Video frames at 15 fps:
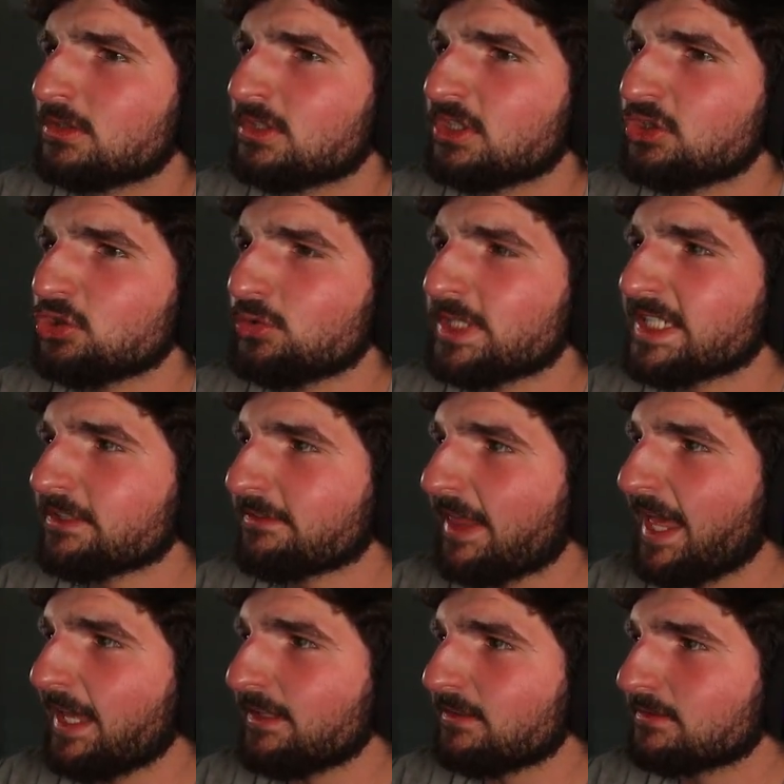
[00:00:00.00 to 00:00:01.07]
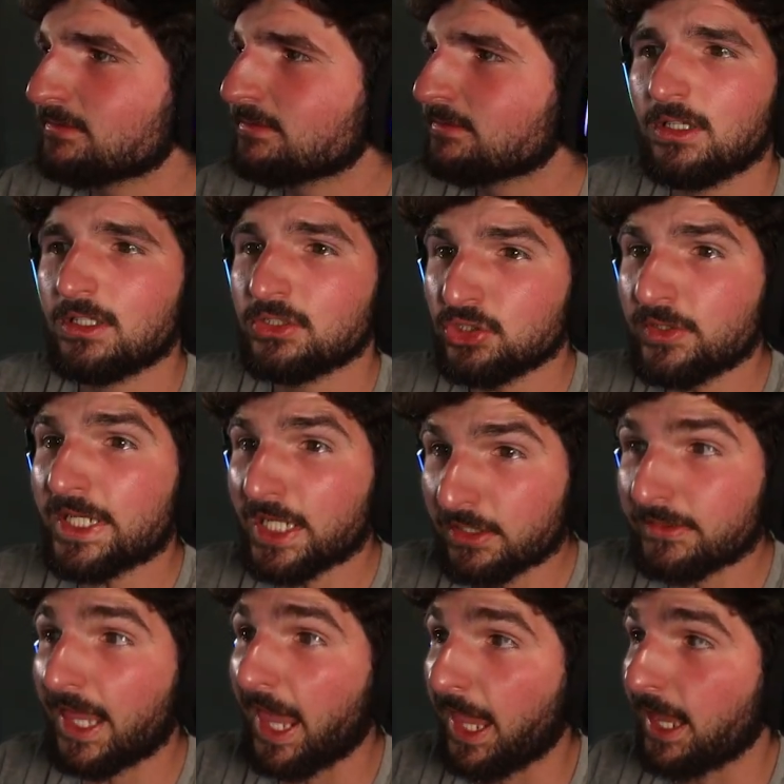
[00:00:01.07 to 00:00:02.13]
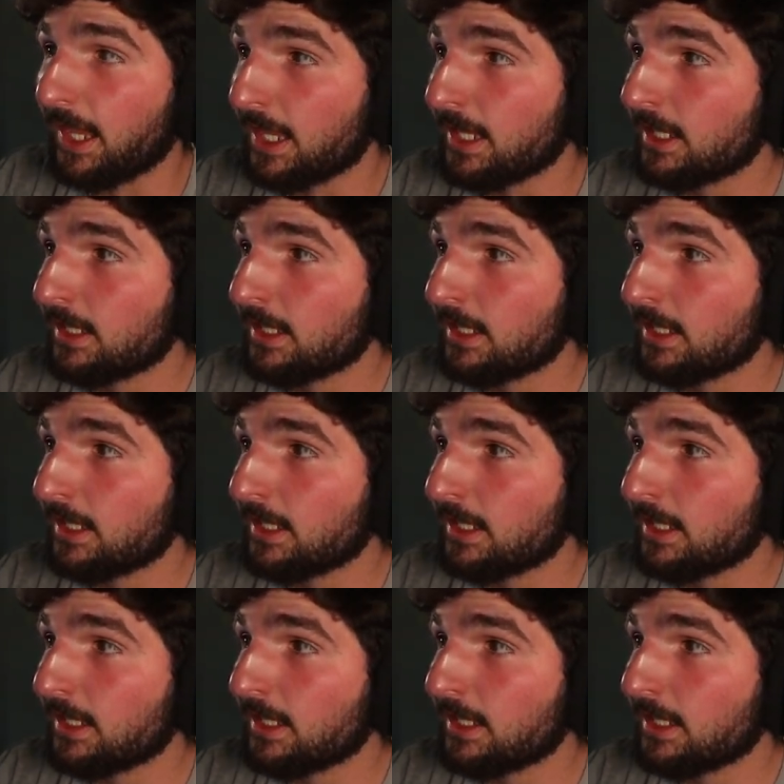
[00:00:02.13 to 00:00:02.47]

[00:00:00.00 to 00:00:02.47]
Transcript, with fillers: Did you hear that? You hear that?